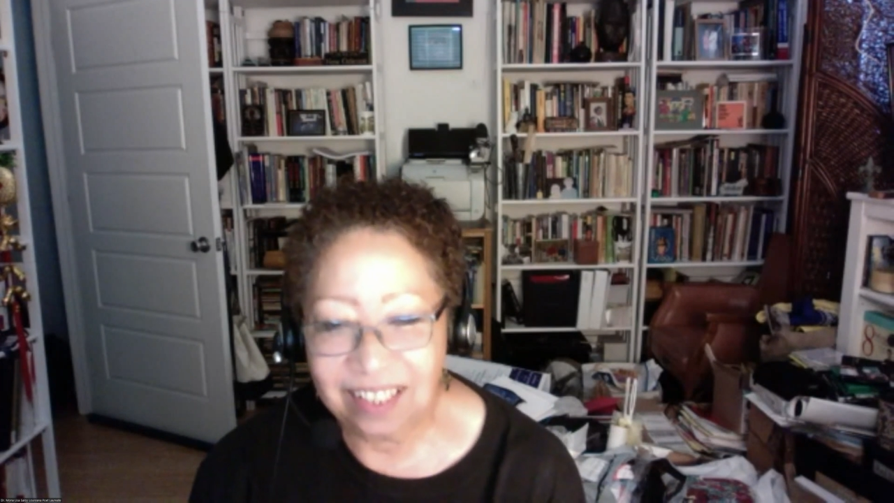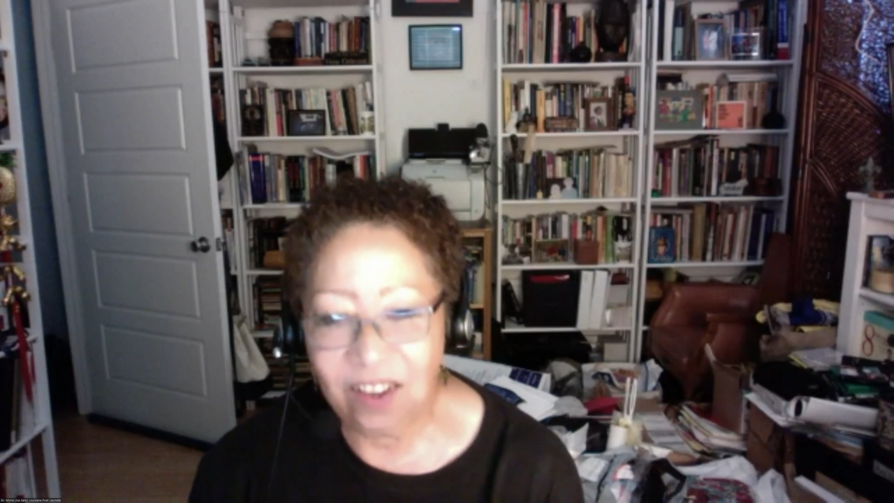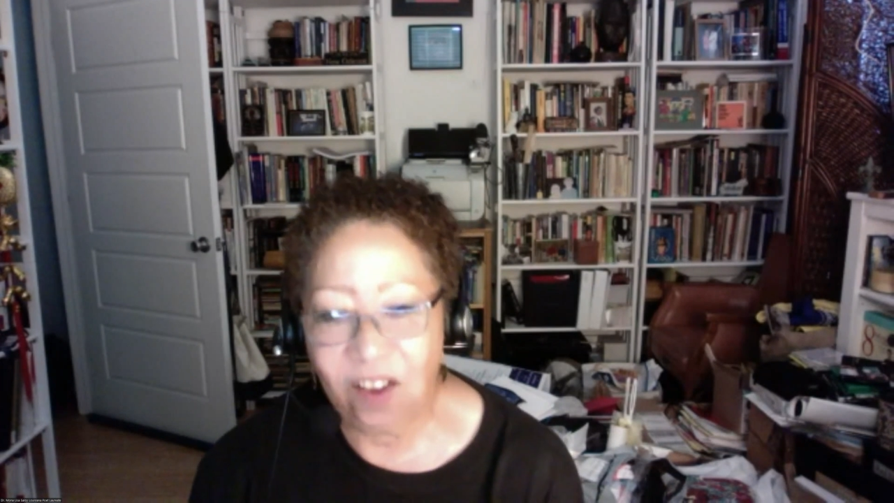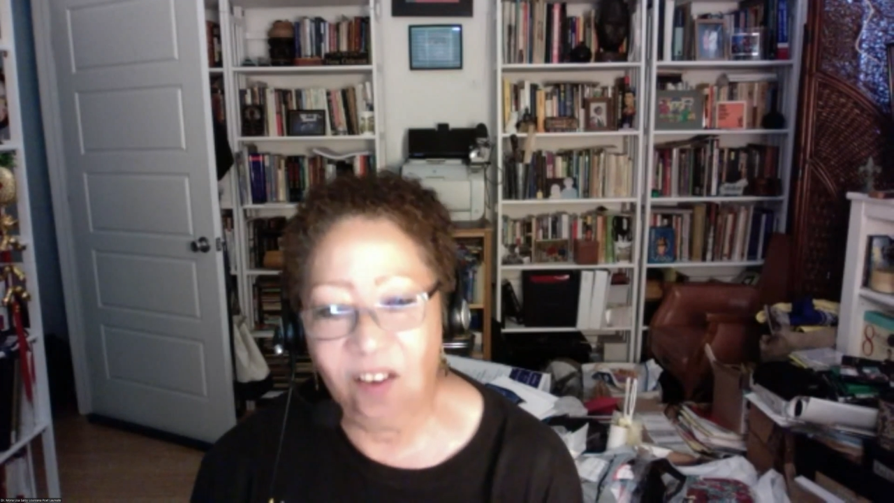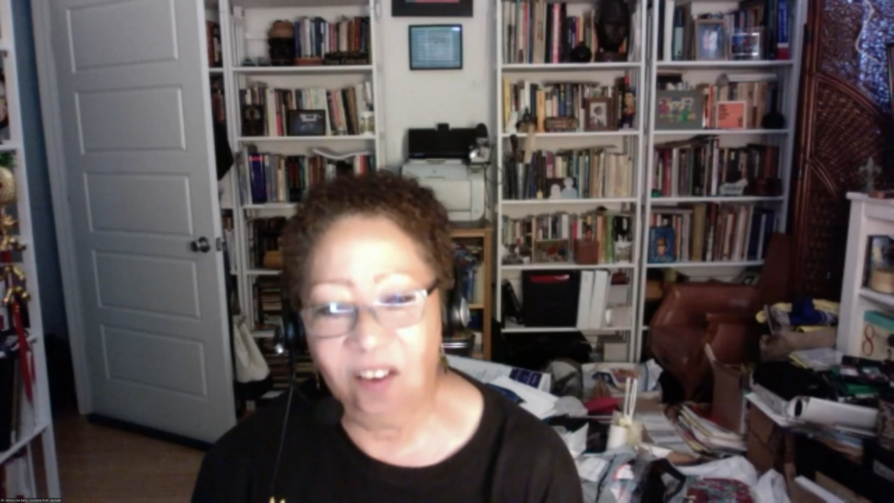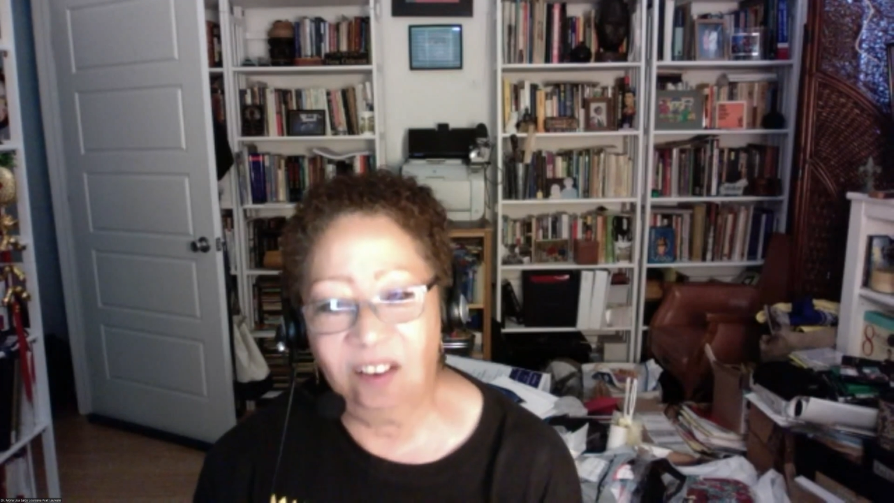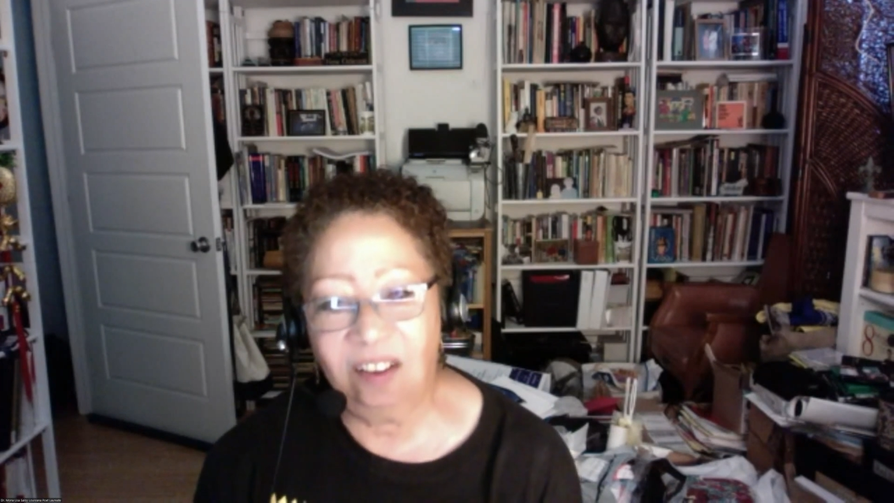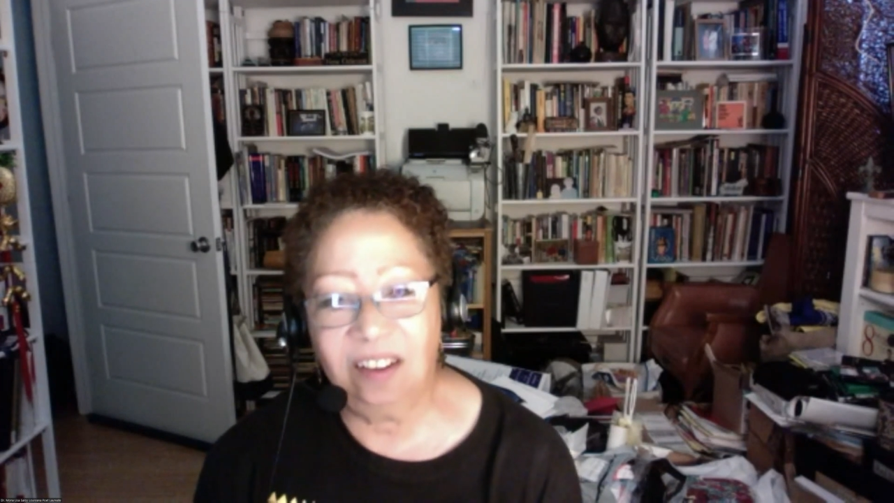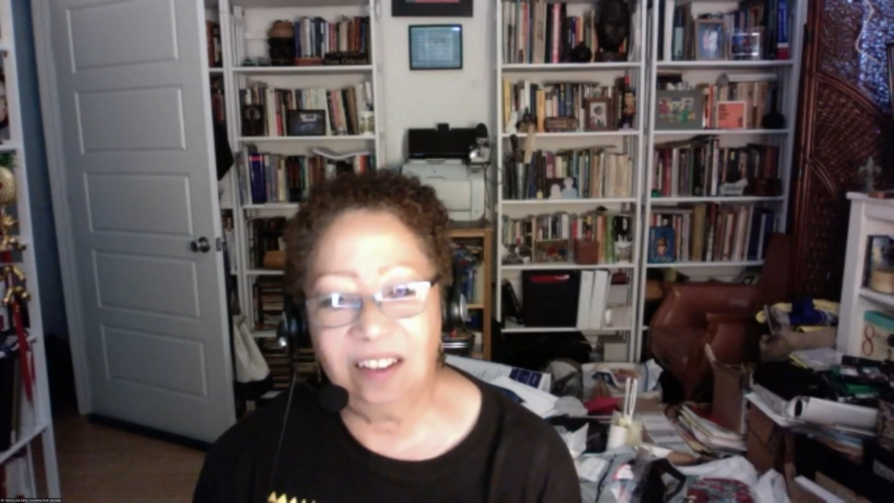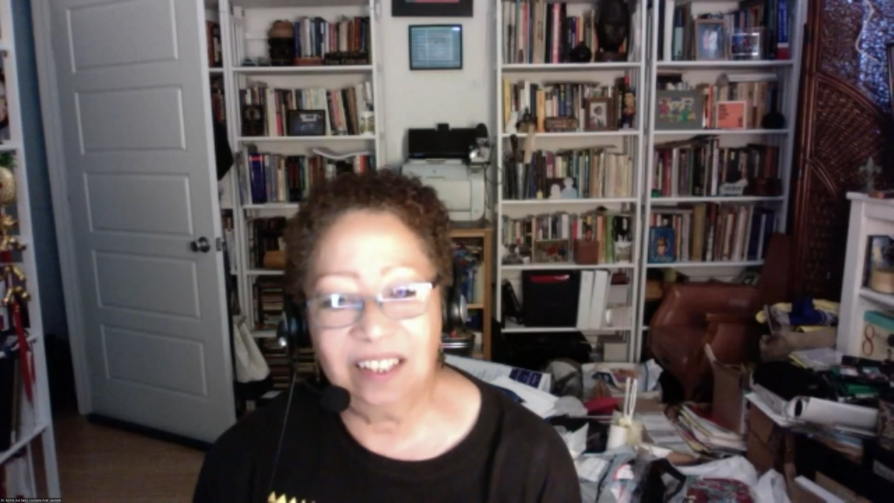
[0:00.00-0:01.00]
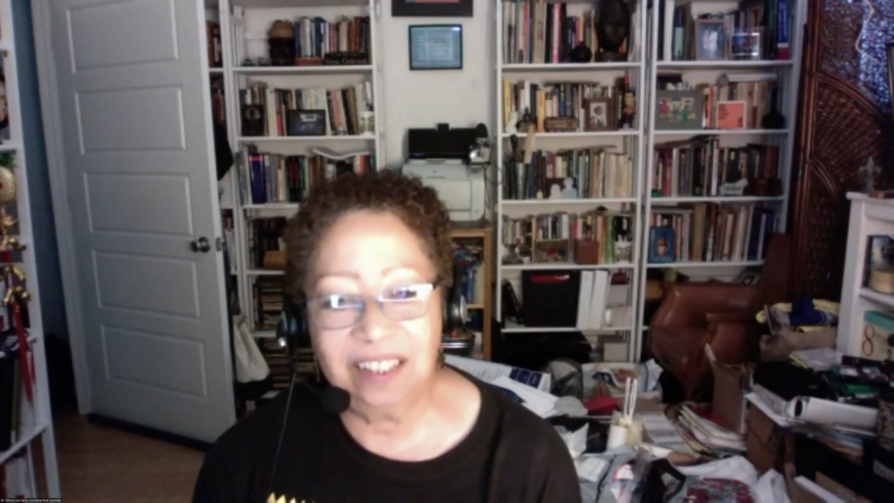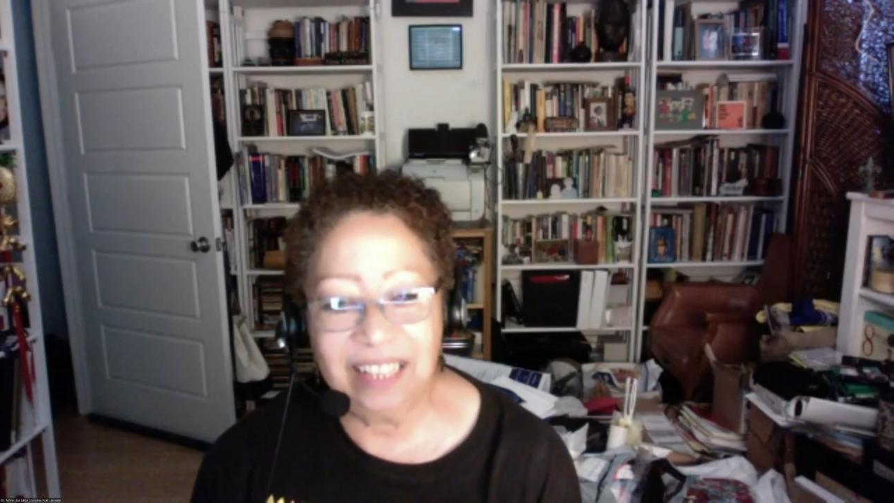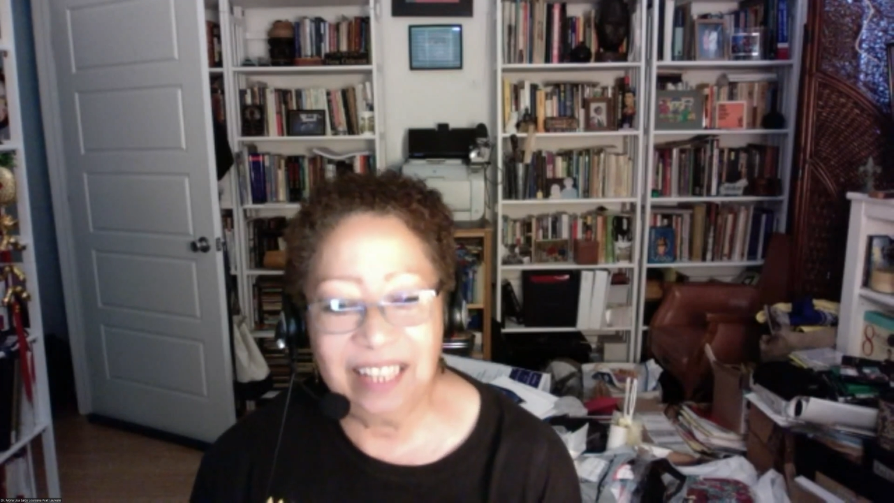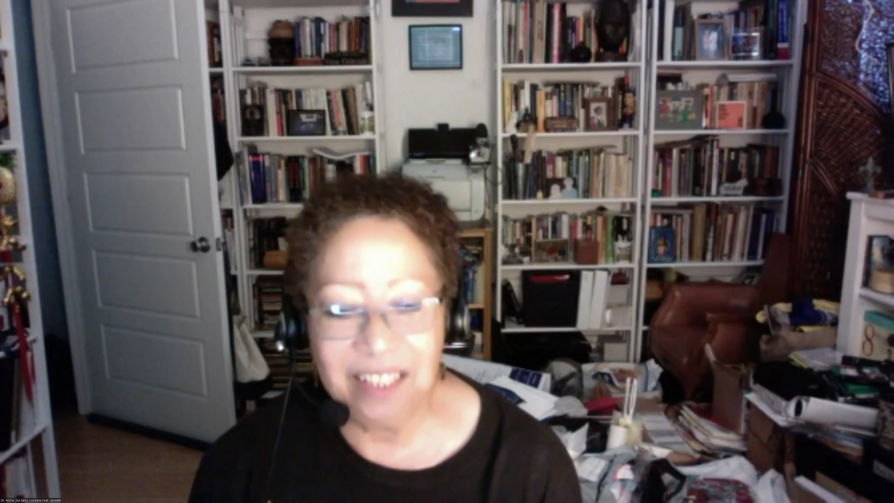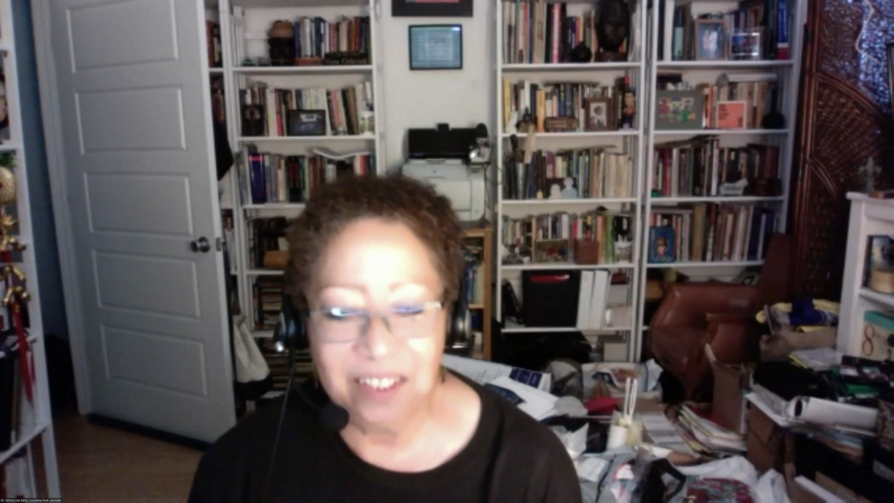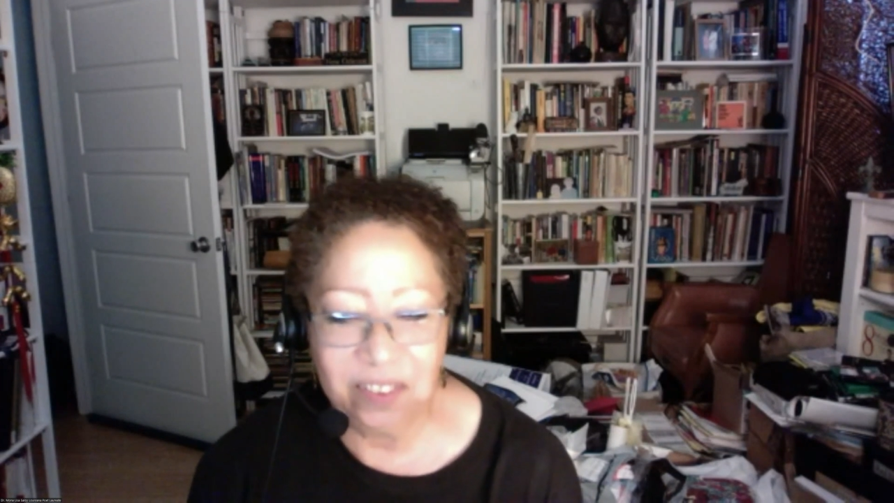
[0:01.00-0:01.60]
Oh, thank